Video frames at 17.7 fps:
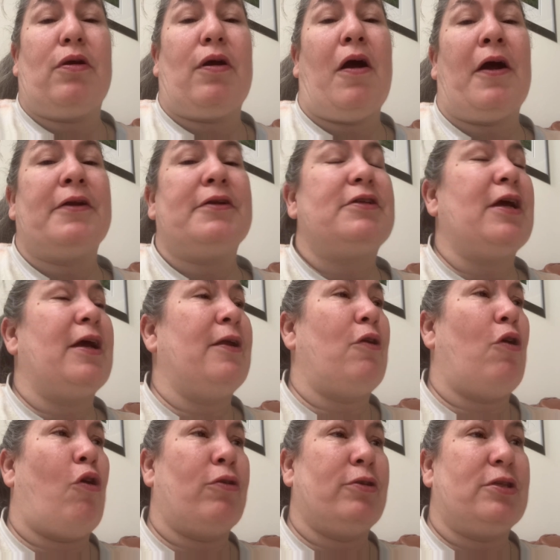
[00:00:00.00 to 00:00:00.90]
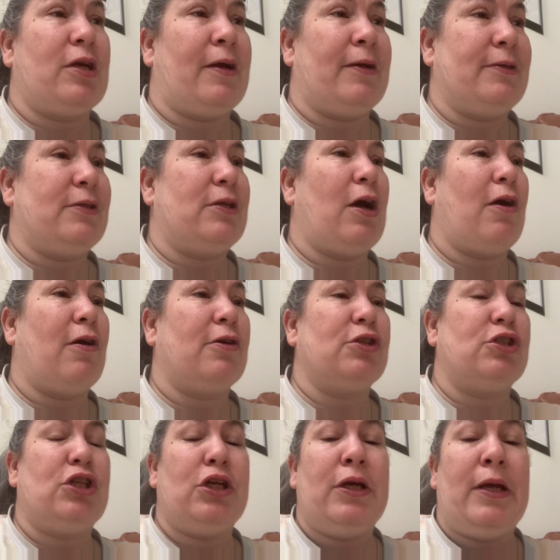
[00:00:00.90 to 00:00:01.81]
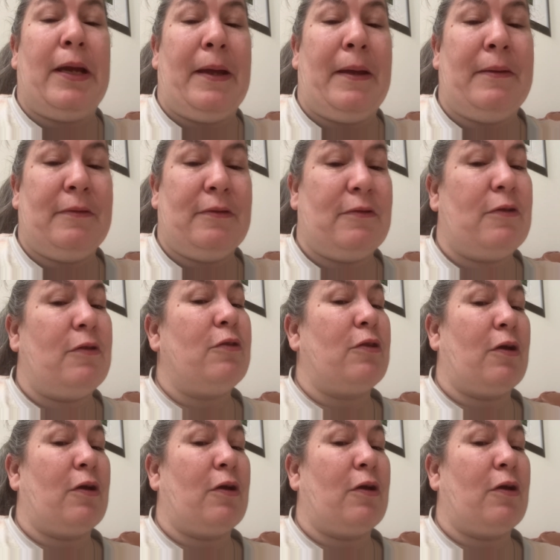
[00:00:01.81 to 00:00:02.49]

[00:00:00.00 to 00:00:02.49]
content on Scientology in